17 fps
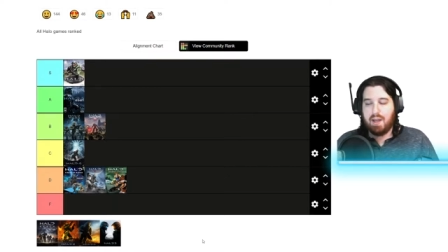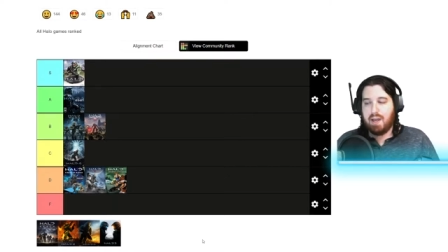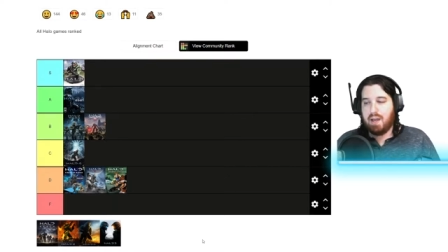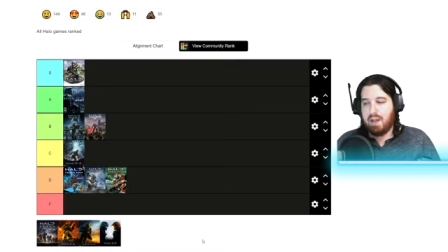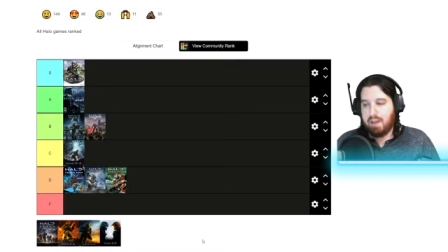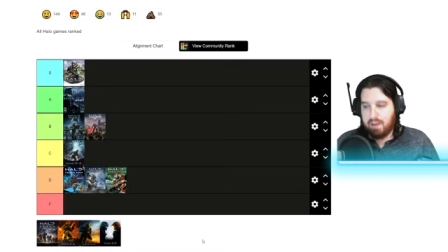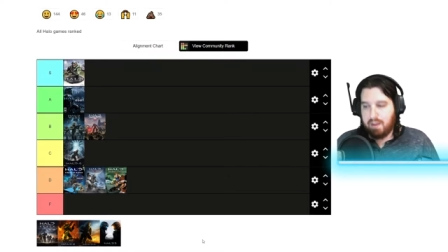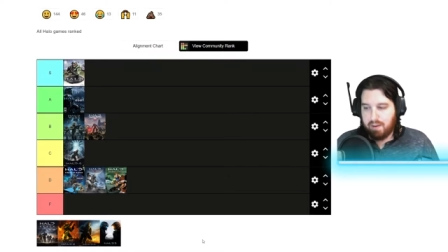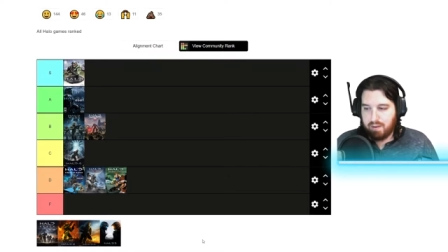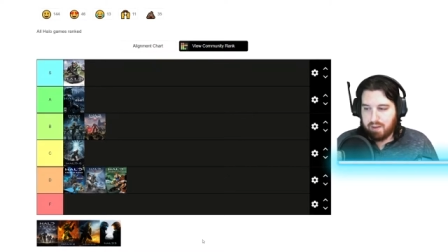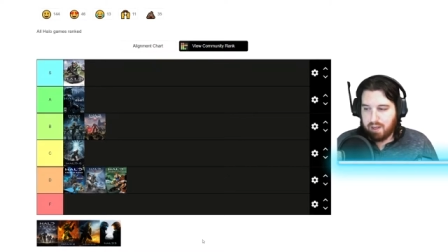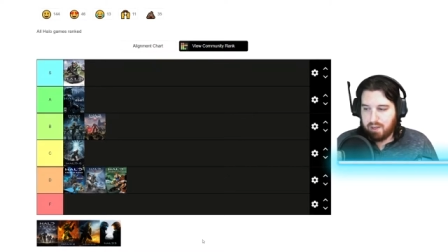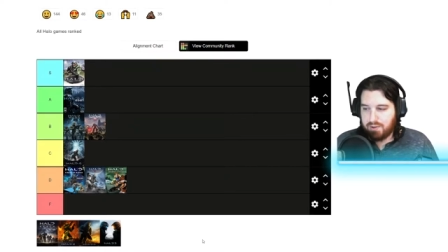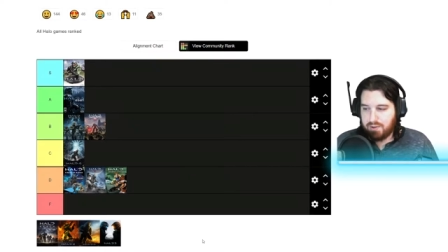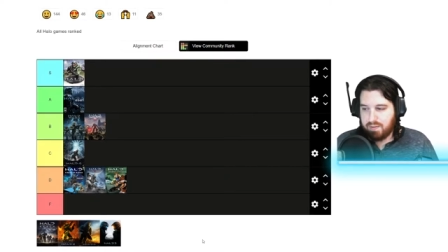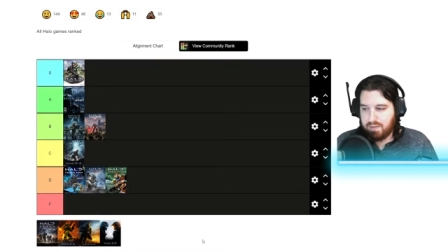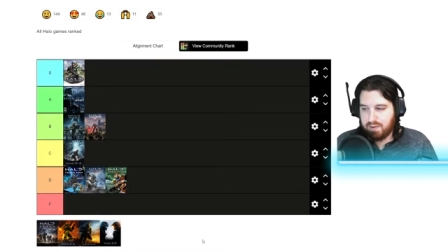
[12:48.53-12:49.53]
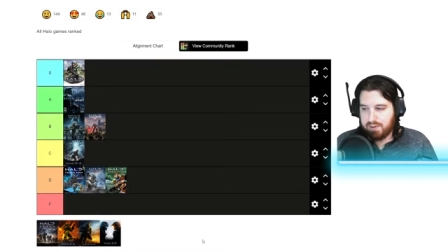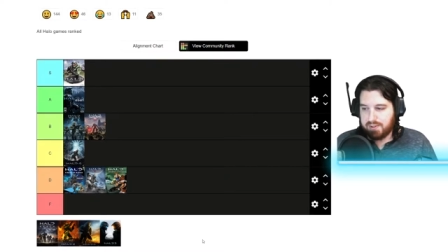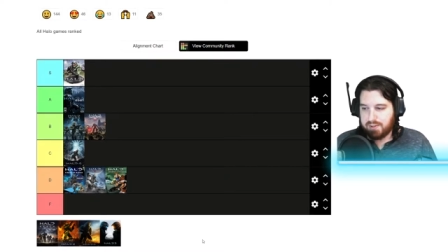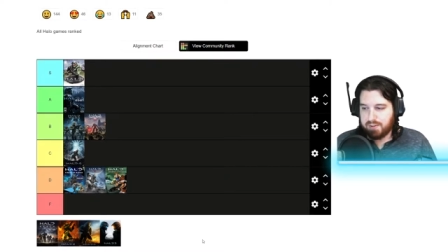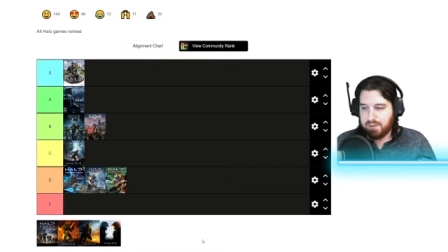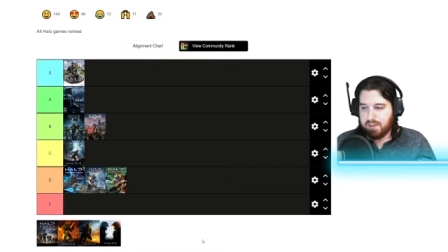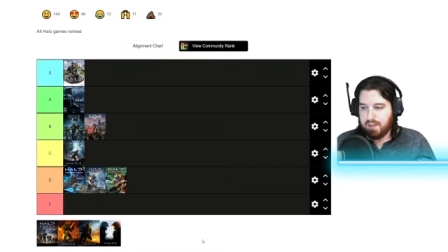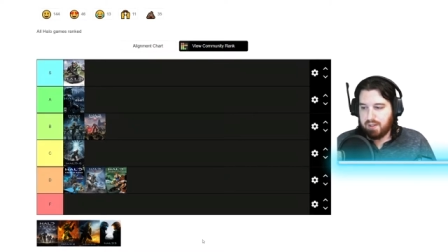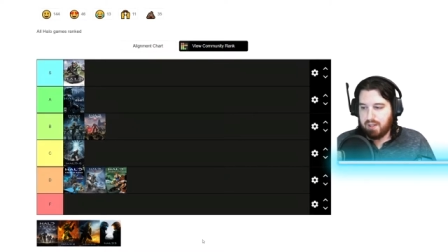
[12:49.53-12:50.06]
a little
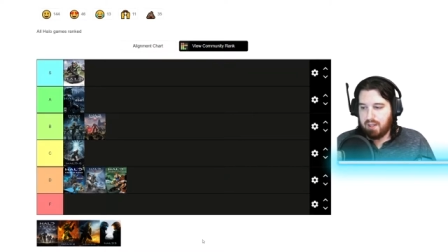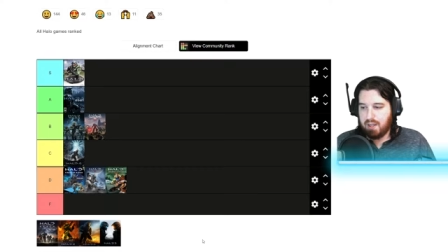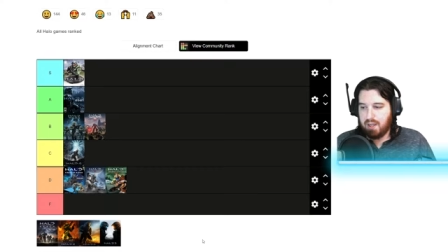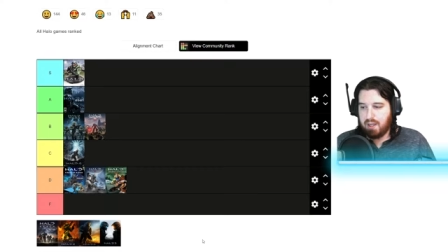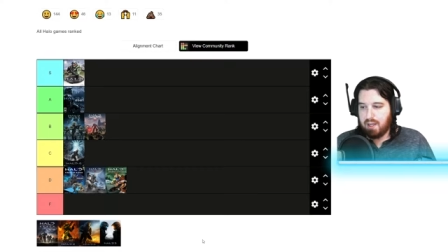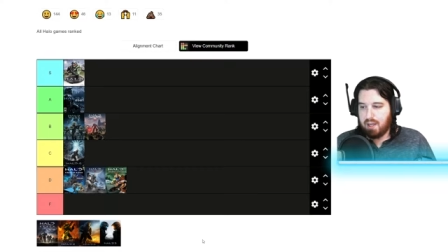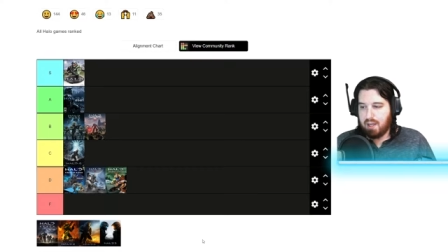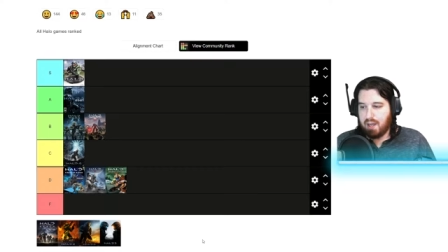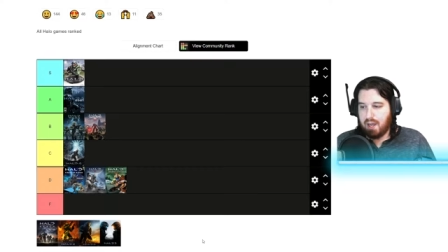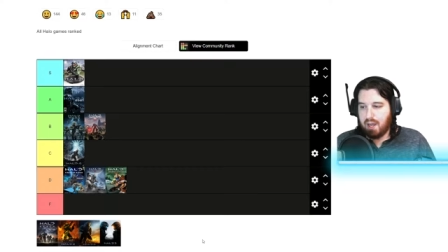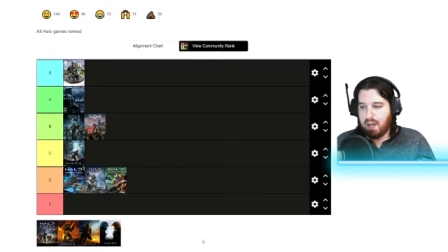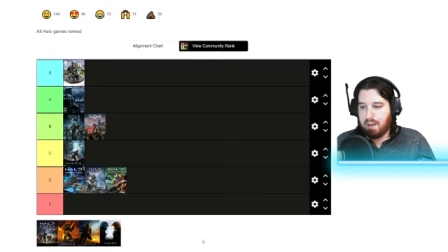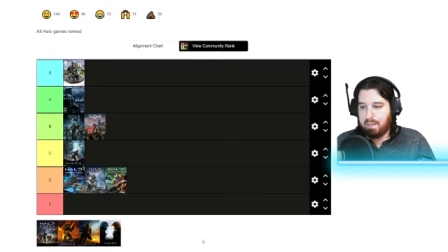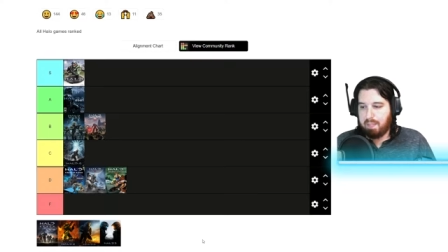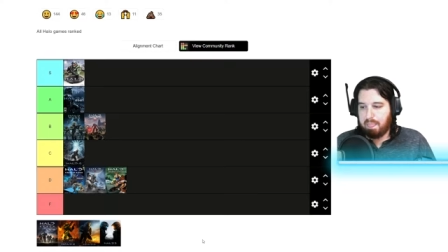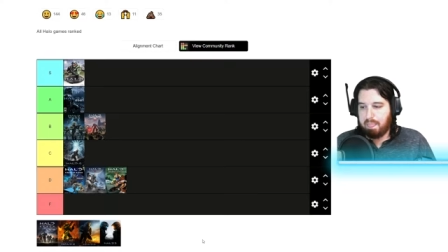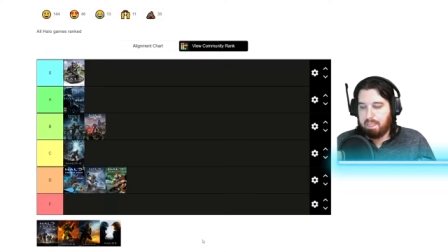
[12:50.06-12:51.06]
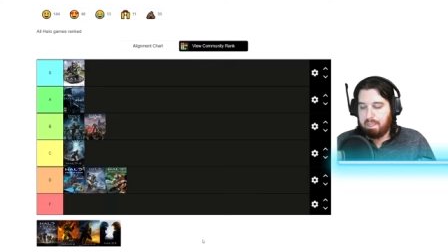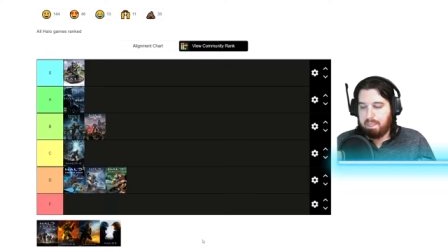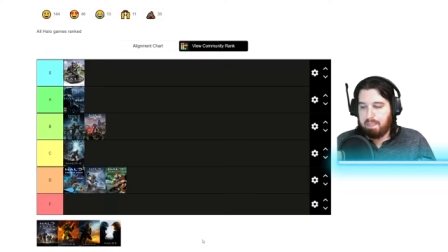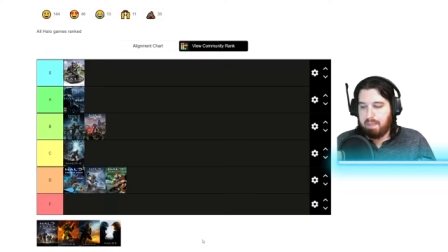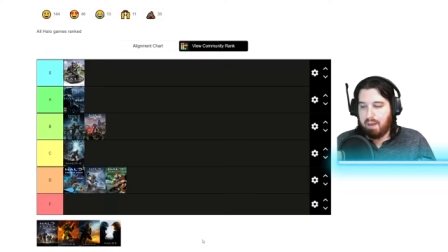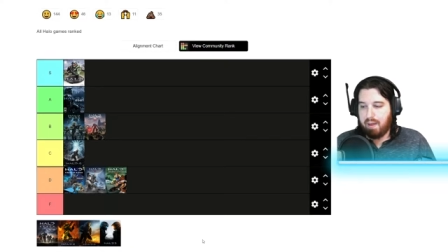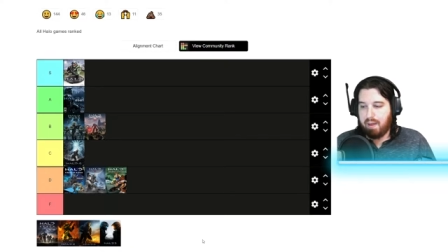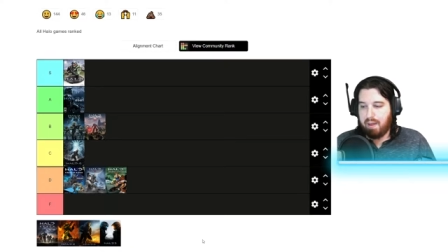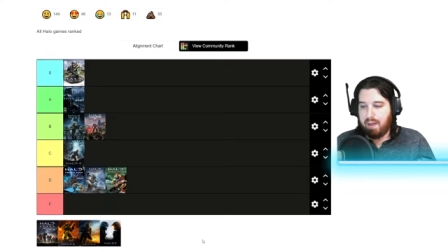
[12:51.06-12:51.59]
controversial, um,
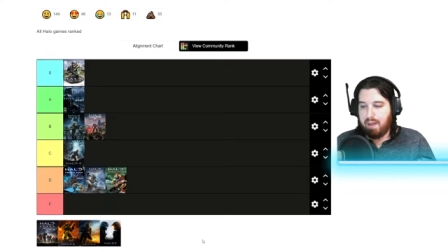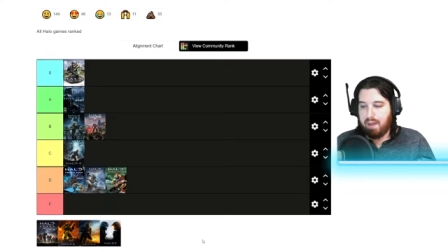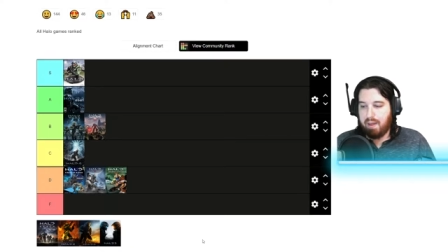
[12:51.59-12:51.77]
but